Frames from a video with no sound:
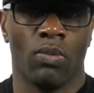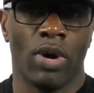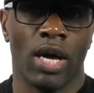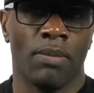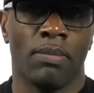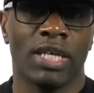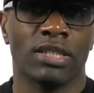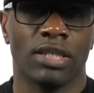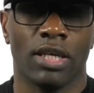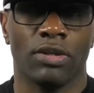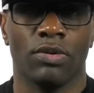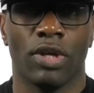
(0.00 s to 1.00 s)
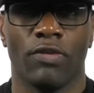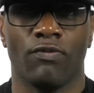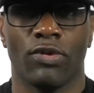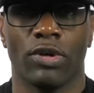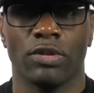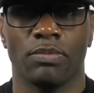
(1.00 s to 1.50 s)
Why must I do
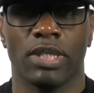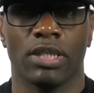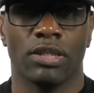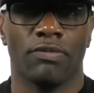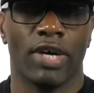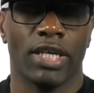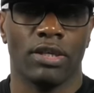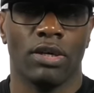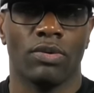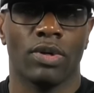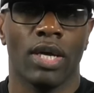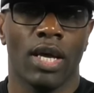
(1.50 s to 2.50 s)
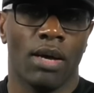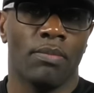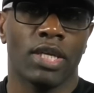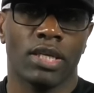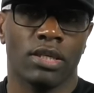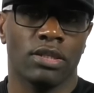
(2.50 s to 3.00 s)
that first? Because if I don't,
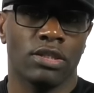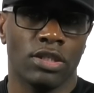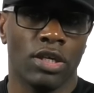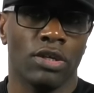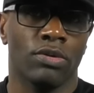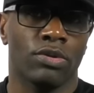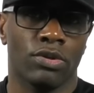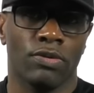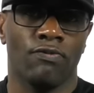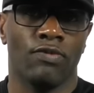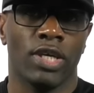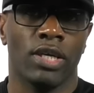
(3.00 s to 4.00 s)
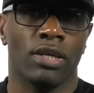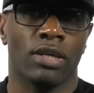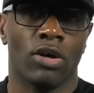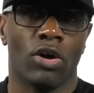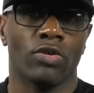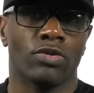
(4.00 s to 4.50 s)
I'm going to continue to
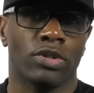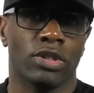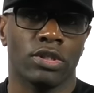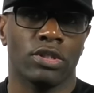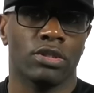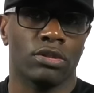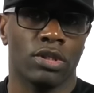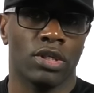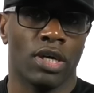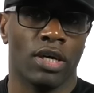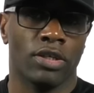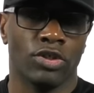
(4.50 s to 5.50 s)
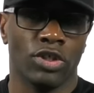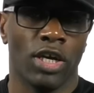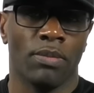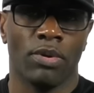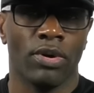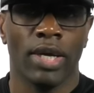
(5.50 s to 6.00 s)
feed cartridges into the
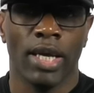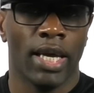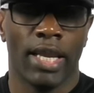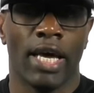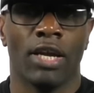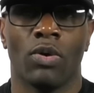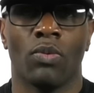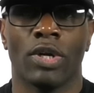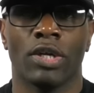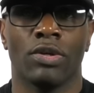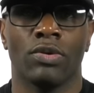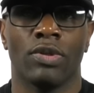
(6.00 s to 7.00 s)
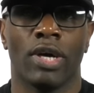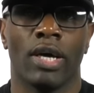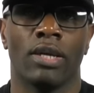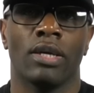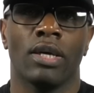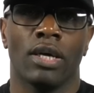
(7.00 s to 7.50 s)
chamber, and I don't want to do
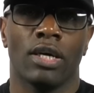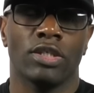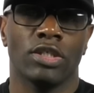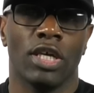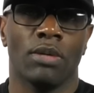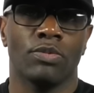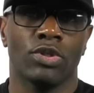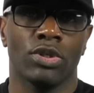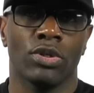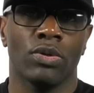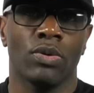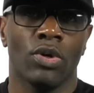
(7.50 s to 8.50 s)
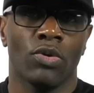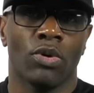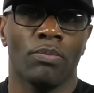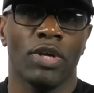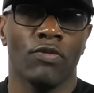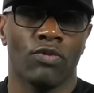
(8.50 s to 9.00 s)
that. Step 2
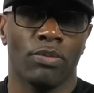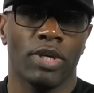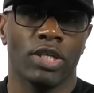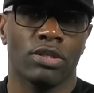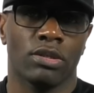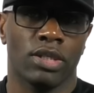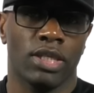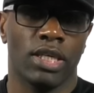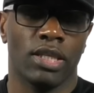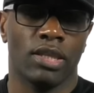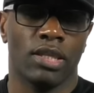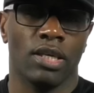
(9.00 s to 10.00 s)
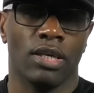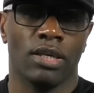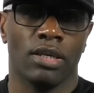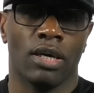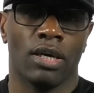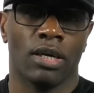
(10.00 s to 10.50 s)
would be for me to get
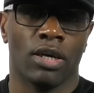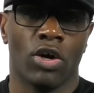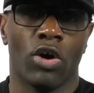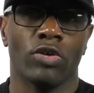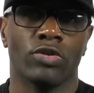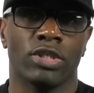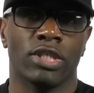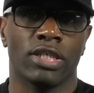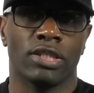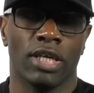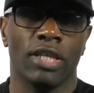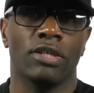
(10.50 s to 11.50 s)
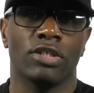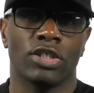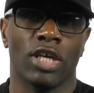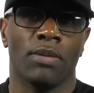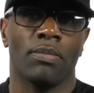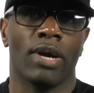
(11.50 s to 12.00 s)
the cartridge that's in the
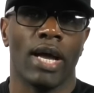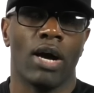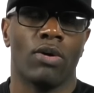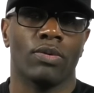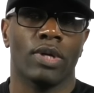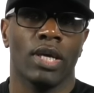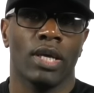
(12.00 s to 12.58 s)
chamber out.